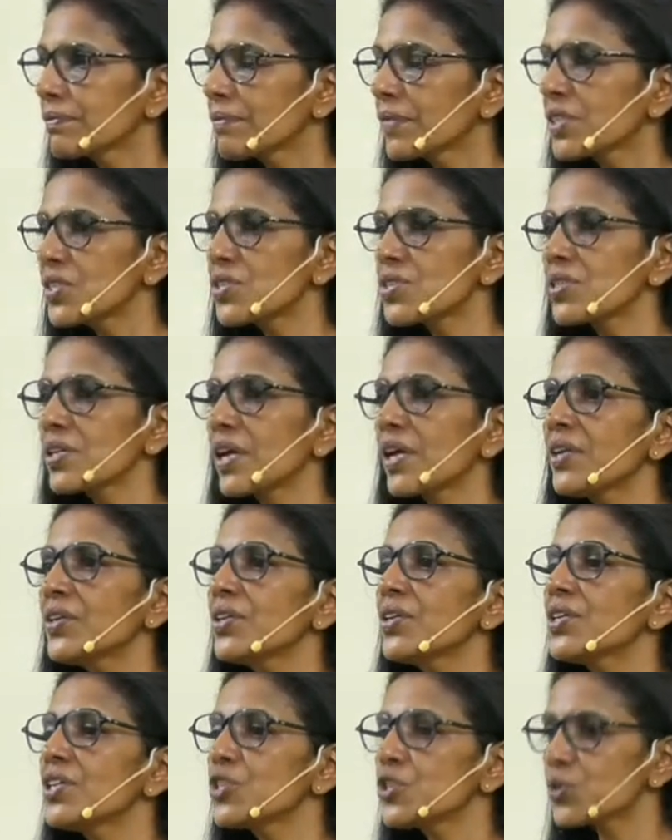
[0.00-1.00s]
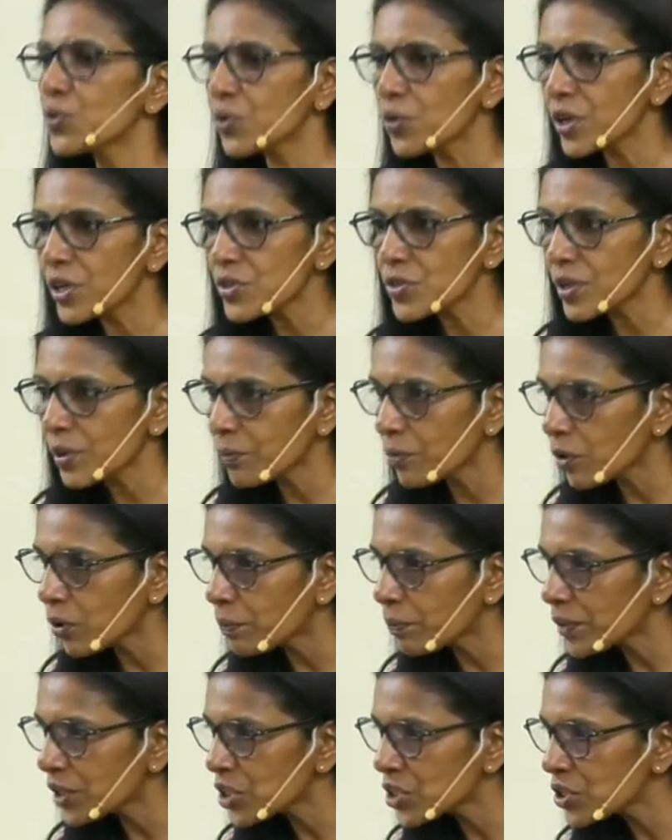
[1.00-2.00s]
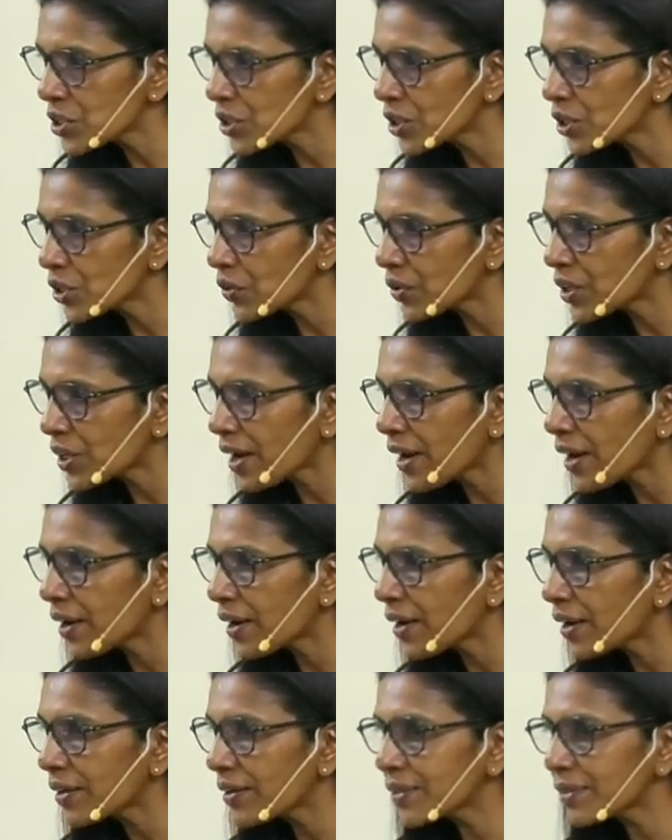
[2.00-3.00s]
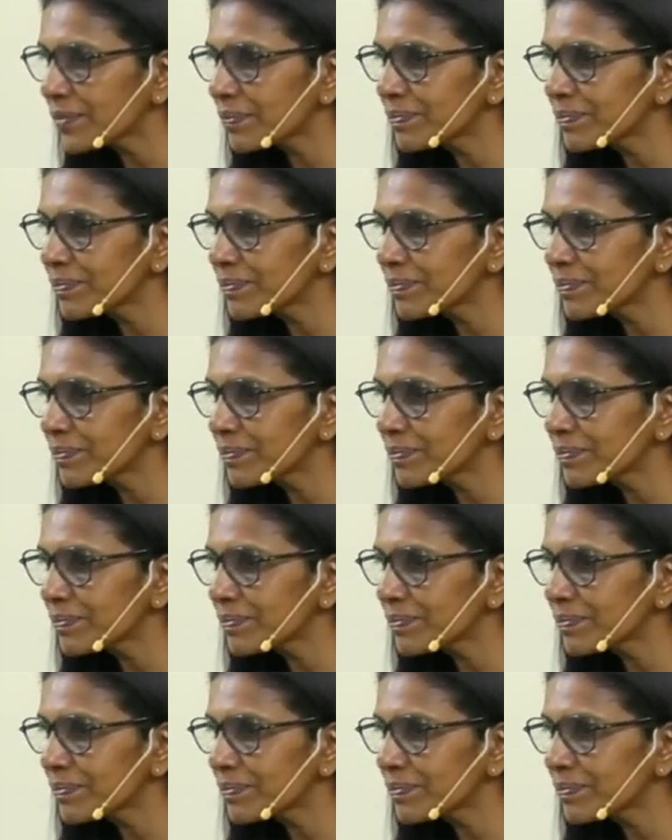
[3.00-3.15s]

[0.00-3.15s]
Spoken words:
But Satan is doing some operation in your heart.